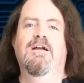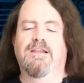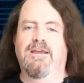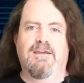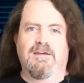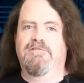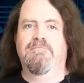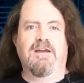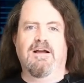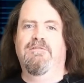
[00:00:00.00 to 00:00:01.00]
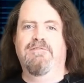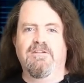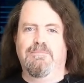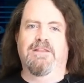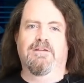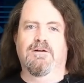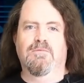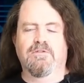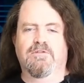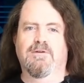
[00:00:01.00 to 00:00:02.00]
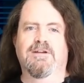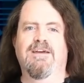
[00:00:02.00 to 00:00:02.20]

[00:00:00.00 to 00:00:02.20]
Like if Michael Fassbender was going